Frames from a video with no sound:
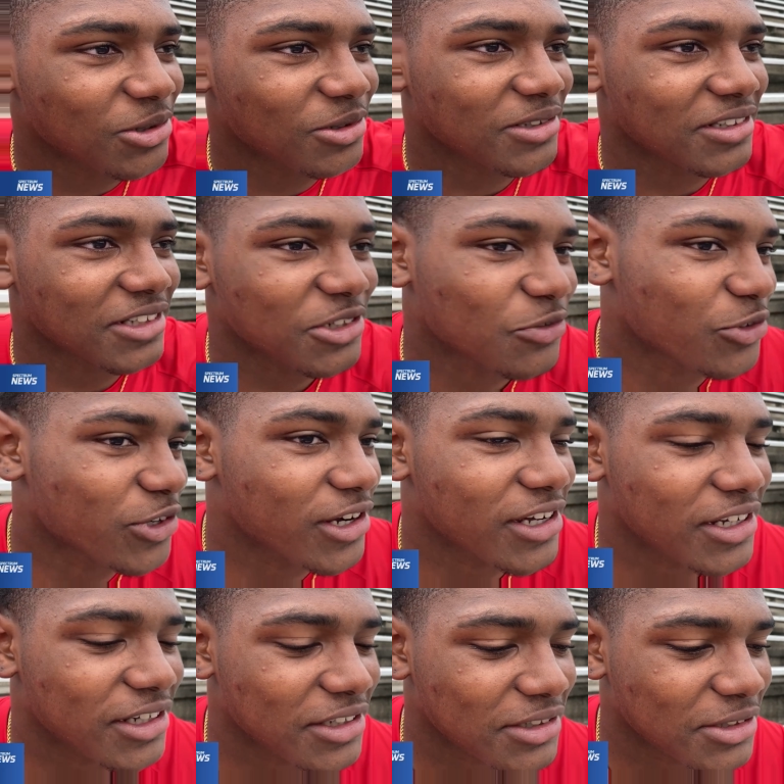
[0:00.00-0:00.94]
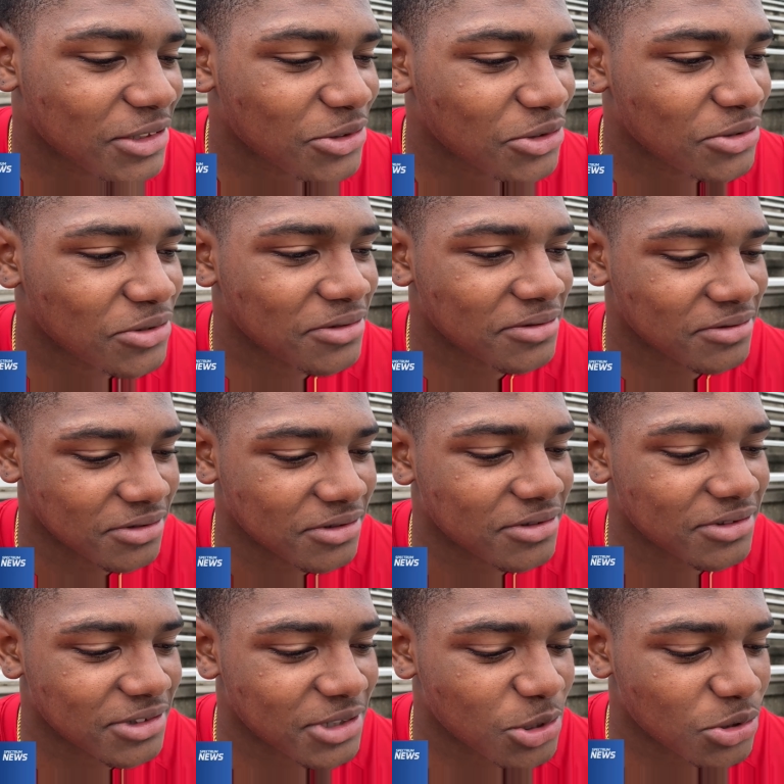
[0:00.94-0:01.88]
him, let's ride, so
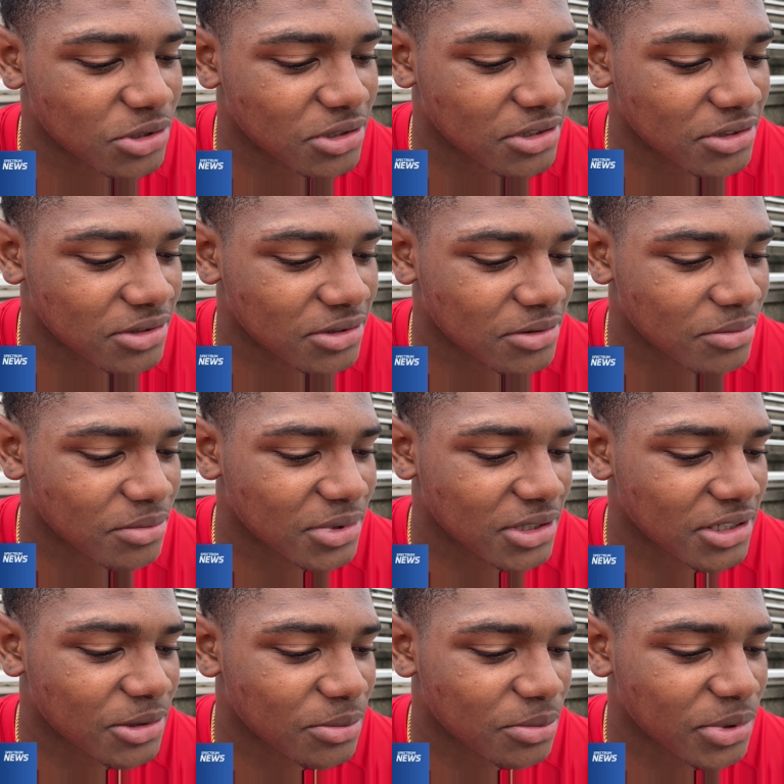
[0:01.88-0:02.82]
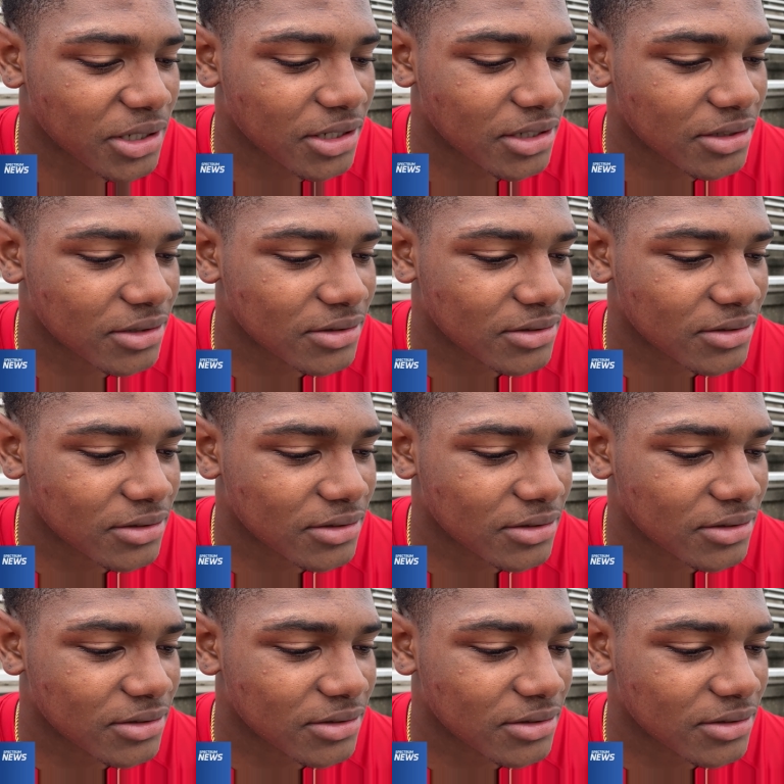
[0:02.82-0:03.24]
that was a big impact.